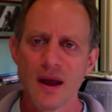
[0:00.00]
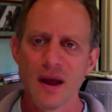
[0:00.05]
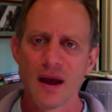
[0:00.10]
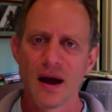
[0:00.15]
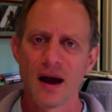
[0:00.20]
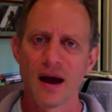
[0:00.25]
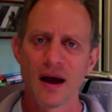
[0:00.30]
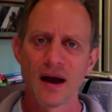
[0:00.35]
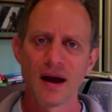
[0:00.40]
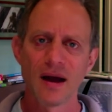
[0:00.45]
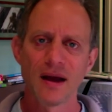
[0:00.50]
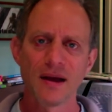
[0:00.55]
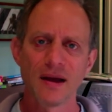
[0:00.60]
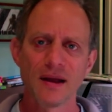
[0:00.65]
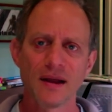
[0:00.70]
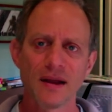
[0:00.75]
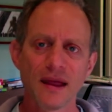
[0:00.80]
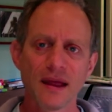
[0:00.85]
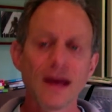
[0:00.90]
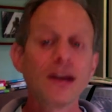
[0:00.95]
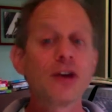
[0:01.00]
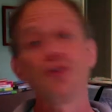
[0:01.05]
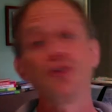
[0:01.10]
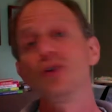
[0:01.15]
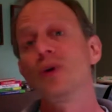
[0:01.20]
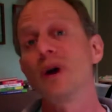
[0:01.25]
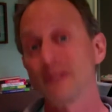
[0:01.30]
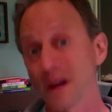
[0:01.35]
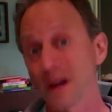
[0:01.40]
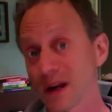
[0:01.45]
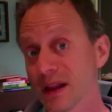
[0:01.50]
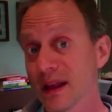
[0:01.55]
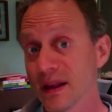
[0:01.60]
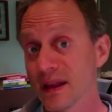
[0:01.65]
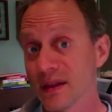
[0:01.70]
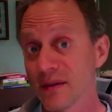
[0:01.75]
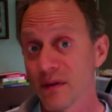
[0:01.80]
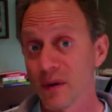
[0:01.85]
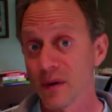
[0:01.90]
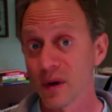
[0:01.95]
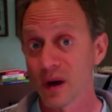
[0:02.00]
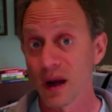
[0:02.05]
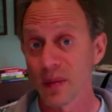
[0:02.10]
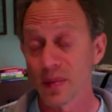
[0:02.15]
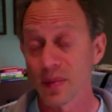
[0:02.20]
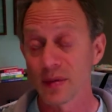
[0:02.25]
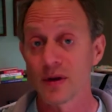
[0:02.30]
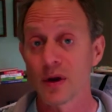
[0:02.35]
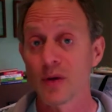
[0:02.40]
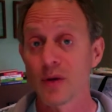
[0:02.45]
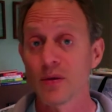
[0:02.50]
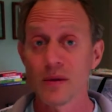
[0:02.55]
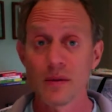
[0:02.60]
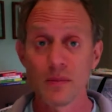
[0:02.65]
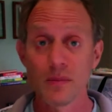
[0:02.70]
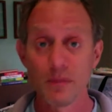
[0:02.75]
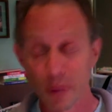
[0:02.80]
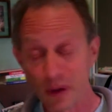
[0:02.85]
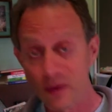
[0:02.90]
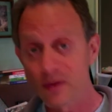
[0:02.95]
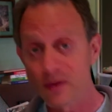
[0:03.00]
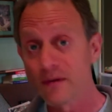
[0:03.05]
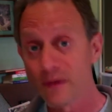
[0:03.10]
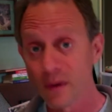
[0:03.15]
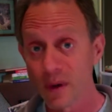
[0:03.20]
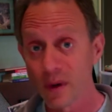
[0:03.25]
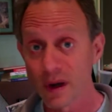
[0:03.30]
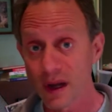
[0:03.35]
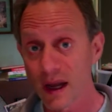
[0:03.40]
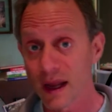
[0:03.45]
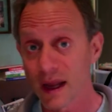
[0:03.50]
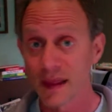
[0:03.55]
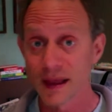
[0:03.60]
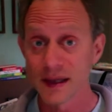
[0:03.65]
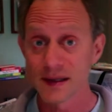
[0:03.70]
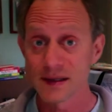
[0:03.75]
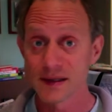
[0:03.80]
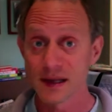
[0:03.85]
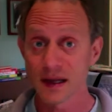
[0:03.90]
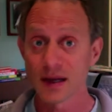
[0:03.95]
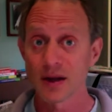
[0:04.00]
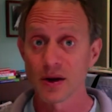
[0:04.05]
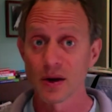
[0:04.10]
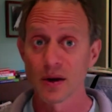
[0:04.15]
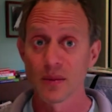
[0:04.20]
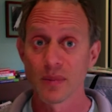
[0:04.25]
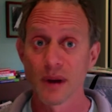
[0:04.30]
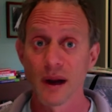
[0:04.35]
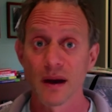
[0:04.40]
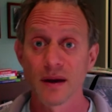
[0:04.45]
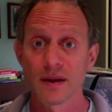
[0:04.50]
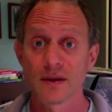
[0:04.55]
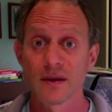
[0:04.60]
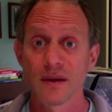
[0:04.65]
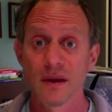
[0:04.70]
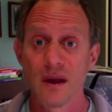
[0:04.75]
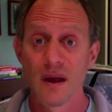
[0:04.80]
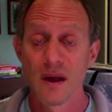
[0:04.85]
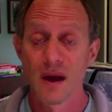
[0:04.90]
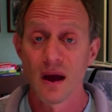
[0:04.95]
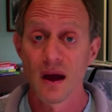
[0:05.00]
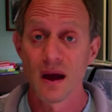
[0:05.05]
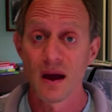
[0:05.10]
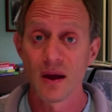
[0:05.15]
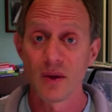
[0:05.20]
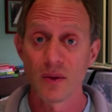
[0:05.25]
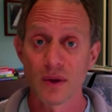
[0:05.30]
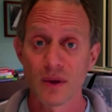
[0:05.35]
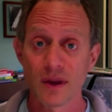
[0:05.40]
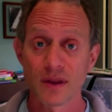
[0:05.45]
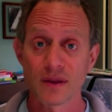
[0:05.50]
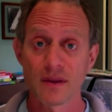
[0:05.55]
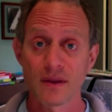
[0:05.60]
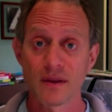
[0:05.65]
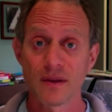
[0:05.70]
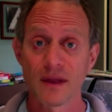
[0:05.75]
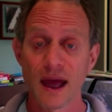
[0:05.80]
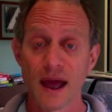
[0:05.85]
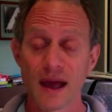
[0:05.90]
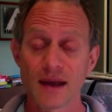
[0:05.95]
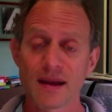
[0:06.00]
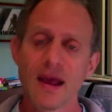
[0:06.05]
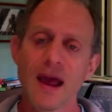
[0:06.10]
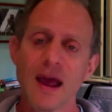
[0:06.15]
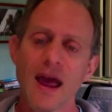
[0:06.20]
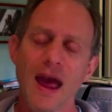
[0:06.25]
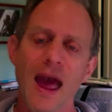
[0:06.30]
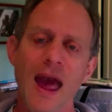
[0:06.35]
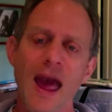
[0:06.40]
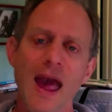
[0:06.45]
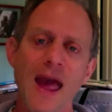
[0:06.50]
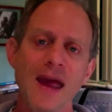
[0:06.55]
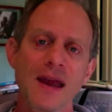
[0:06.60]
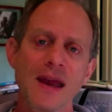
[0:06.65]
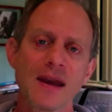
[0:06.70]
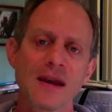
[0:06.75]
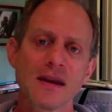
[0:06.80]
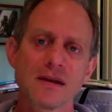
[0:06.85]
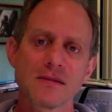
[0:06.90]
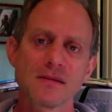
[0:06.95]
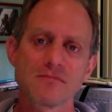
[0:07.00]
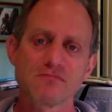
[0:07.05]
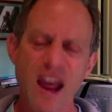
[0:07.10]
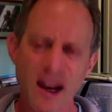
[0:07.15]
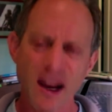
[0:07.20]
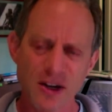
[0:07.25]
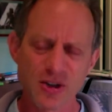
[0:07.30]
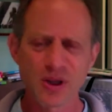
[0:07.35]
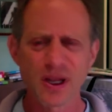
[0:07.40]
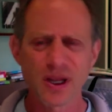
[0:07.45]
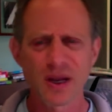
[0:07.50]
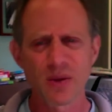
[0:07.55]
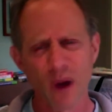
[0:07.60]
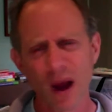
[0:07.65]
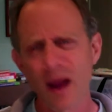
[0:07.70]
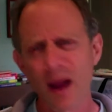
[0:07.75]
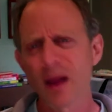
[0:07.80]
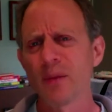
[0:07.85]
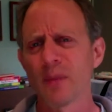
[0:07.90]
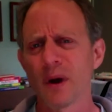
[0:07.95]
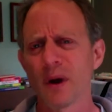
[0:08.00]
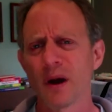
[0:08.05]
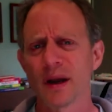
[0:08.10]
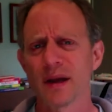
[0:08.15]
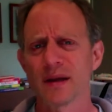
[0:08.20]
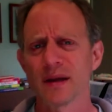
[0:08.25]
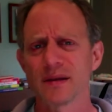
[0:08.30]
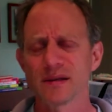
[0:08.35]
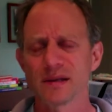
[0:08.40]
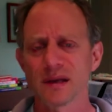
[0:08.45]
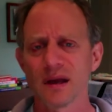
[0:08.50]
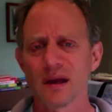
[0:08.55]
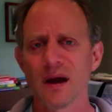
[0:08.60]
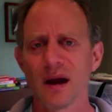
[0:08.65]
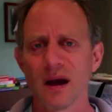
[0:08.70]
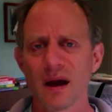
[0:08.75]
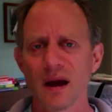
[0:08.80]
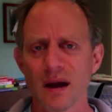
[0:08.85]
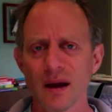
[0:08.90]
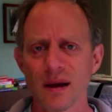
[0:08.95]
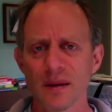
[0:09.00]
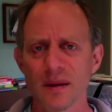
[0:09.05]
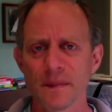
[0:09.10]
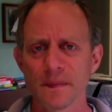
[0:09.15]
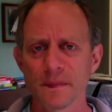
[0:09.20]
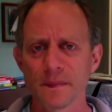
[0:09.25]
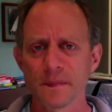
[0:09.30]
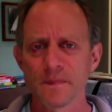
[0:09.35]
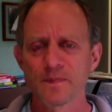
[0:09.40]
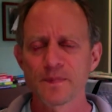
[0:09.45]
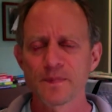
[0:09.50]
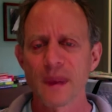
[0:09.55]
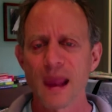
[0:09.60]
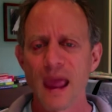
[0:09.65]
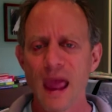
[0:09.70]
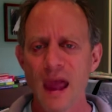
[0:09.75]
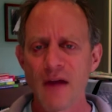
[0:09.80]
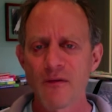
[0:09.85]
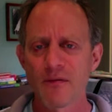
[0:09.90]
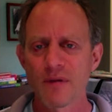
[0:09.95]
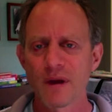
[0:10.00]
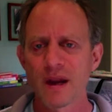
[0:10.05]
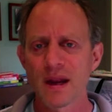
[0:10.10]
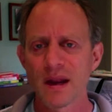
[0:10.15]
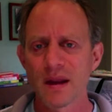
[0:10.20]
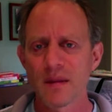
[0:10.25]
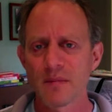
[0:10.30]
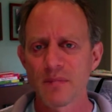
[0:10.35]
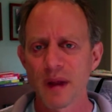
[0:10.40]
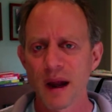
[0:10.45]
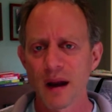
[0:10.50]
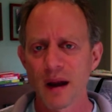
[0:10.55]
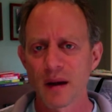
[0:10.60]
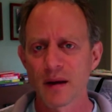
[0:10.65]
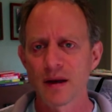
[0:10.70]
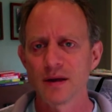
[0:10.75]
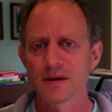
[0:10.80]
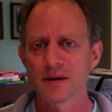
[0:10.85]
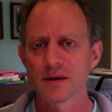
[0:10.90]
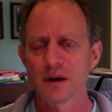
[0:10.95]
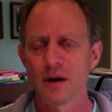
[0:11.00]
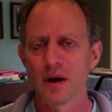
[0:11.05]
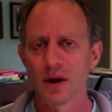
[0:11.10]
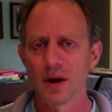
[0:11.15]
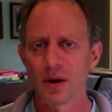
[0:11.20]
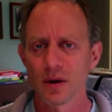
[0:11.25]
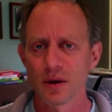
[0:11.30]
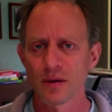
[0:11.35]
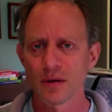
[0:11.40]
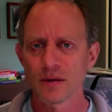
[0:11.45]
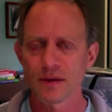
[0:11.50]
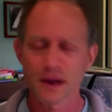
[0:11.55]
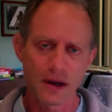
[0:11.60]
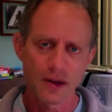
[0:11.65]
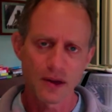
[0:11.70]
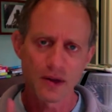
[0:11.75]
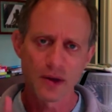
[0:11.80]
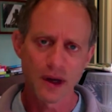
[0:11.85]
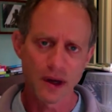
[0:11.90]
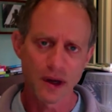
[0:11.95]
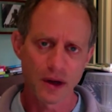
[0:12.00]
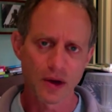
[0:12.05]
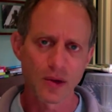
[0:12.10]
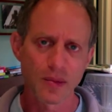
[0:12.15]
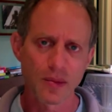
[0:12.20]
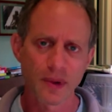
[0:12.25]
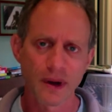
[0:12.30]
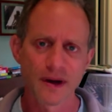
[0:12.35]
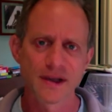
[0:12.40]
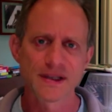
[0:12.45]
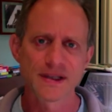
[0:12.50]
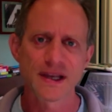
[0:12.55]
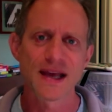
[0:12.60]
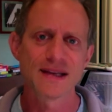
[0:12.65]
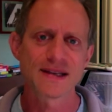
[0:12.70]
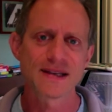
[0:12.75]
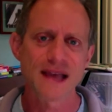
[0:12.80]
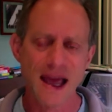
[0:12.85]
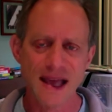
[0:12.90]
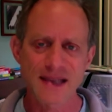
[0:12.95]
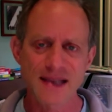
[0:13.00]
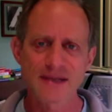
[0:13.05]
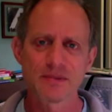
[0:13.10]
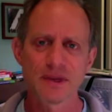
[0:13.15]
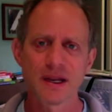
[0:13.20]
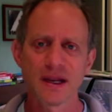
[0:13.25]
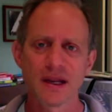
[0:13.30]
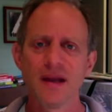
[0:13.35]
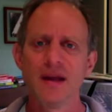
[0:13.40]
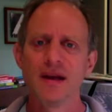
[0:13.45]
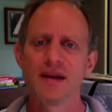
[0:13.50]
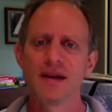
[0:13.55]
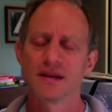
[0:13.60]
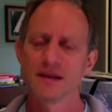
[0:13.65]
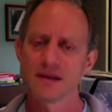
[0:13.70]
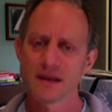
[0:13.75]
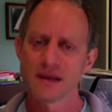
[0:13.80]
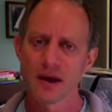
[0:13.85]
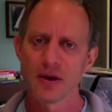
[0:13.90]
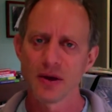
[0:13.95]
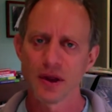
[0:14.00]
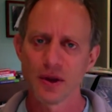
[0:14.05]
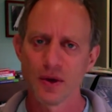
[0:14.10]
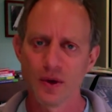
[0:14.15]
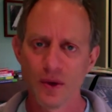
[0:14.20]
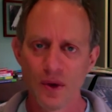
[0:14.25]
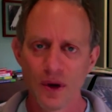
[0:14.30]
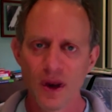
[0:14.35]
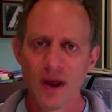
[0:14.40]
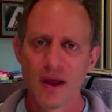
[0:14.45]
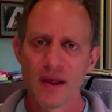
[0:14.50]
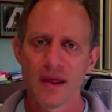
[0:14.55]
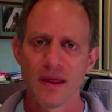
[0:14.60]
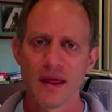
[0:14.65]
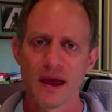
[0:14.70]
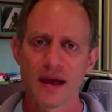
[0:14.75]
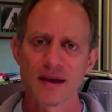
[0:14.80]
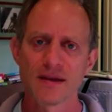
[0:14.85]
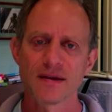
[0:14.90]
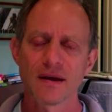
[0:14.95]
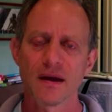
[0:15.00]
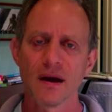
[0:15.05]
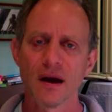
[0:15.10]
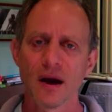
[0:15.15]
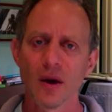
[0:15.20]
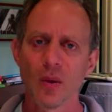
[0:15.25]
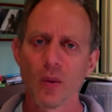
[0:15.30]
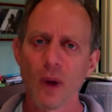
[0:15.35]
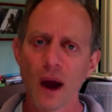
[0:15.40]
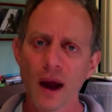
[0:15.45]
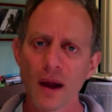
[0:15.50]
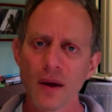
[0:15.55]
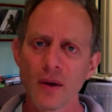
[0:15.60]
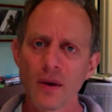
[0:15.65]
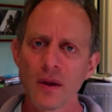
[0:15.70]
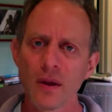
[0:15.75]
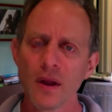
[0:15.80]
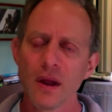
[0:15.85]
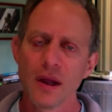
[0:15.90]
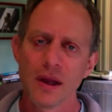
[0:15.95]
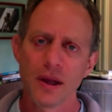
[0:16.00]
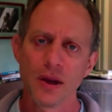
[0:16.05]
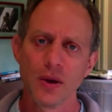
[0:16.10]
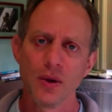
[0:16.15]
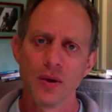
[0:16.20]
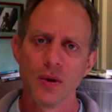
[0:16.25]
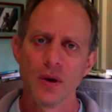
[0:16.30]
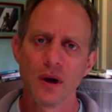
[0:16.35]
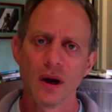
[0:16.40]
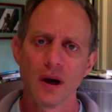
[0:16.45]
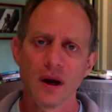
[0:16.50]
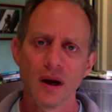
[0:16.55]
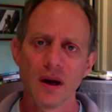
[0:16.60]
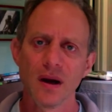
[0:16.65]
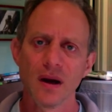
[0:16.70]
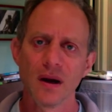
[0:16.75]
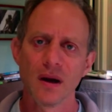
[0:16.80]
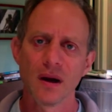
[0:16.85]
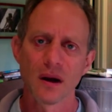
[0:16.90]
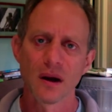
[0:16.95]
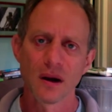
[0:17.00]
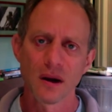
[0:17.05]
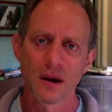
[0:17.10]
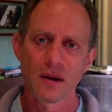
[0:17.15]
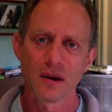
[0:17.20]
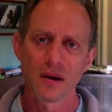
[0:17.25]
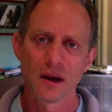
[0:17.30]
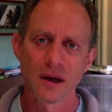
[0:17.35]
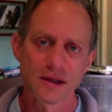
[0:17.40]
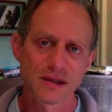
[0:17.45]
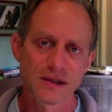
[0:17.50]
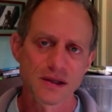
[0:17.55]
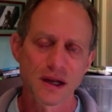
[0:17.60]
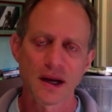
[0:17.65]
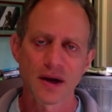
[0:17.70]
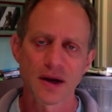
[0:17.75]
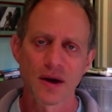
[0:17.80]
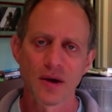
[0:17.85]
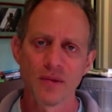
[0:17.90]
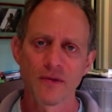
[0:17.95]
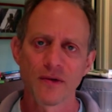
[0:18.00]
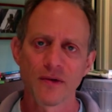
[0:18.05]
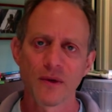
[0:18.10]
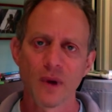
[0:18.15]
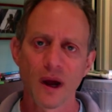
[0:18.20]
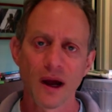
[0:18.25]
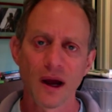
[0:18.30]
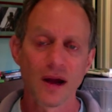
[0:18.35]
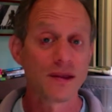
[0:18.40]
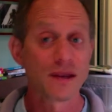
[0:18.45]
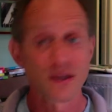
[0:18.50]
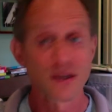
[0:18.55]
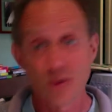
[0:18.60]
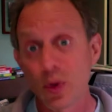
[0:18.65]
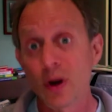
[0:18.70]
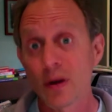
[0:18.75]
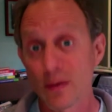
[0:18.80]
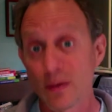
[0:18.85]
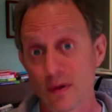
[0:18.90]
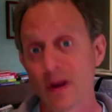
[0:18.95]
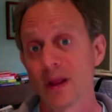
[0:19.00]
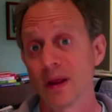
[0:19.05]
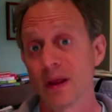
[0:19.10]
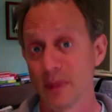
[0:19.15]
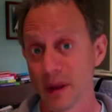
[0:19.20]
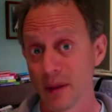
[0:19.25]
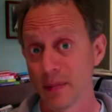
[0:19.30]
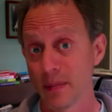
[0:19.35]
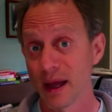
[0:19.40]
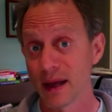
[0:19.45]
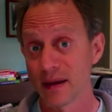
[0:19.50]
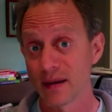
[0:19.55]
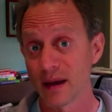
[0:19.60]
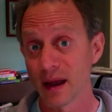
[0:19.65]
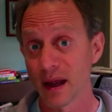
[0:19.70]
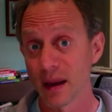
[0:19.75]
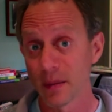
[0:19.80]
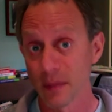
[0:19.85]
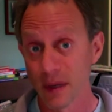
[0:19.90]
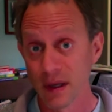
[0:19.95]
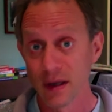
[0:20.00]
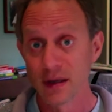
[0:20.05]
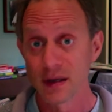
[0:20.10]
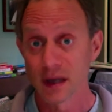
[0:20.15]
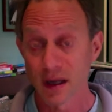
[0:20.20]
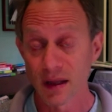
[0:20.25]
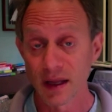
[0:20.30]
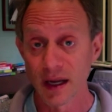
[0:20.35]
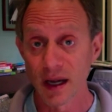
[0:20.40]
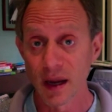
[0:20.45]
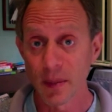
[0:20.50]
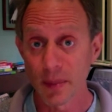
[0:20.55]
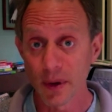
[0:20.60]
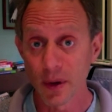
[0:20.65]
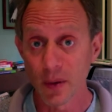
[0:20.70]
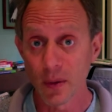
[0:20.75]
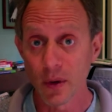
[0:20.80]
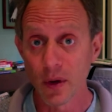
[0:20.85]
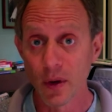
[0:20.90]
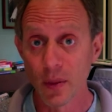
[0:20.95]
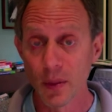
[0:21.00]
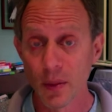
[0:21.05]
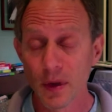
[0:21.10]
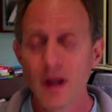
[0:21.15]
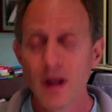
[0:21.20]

then you do have to clean the fort up. Don't build a fort and then stick your parents with that. And actually, while I'm on it. Um, every parent on earth, including your parents, has asked me to tell you that uh, while you uh, are uh, stuck at home for a while, this wouldn't really be a bad time to clean up your room.